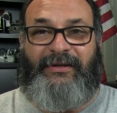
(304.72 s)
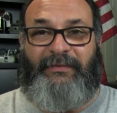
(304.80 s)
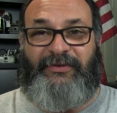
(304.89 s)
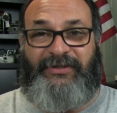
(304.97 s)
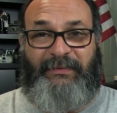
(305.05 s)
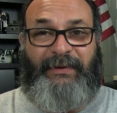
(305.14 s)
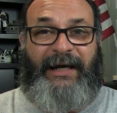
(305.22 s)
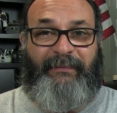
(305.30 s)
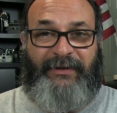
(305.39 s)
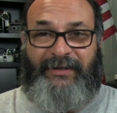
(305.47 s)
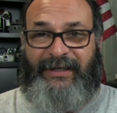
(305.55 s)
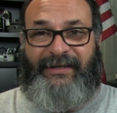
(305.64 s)
the mostly
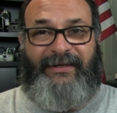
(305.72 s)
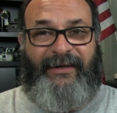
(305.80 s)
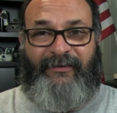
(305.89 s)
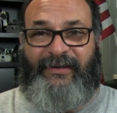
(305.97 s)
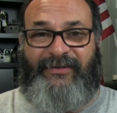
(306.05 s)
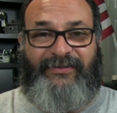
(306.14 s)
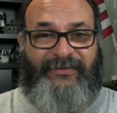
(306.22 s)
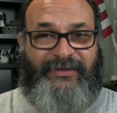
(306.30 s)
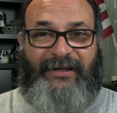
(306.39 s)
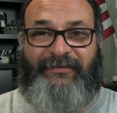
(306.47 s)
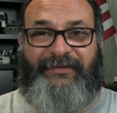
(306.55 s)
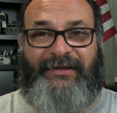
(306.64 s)
populated areas are
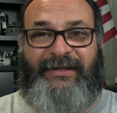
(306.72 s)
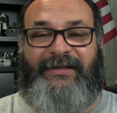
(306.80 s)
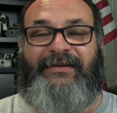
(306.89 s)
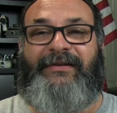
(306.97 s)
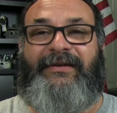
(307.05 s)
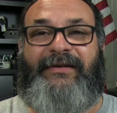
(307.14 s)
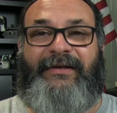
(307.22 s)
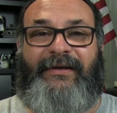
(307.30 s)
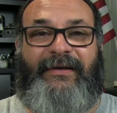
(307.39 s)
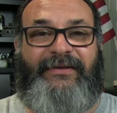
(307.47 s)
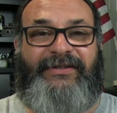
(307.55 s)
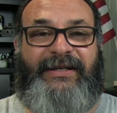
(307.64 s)
definitely
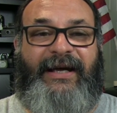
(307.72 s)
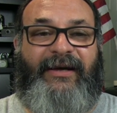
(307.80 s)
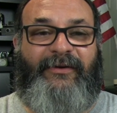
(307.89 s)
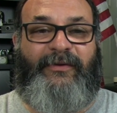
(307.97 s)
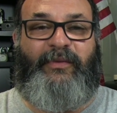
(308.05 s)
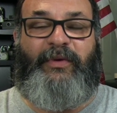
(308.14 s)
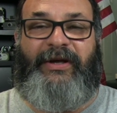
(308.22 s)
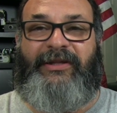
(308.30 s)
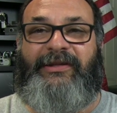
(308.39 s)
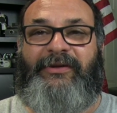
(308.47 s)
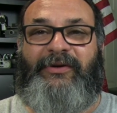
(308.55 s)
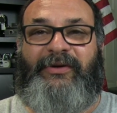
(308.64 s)
scattered
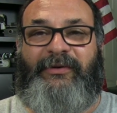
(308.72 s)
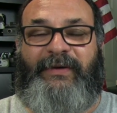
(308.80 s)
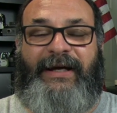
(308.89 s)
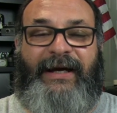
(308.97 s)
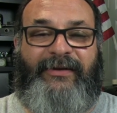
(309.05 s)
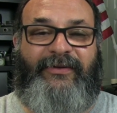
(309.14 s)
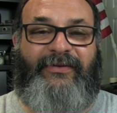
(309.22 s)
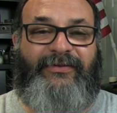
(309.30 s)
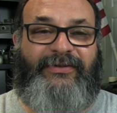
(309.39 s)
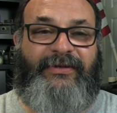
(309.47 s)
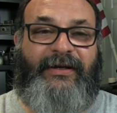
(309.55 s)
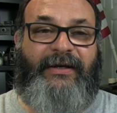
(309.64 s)
with nuclear
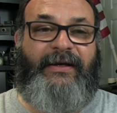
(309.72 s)
reactors.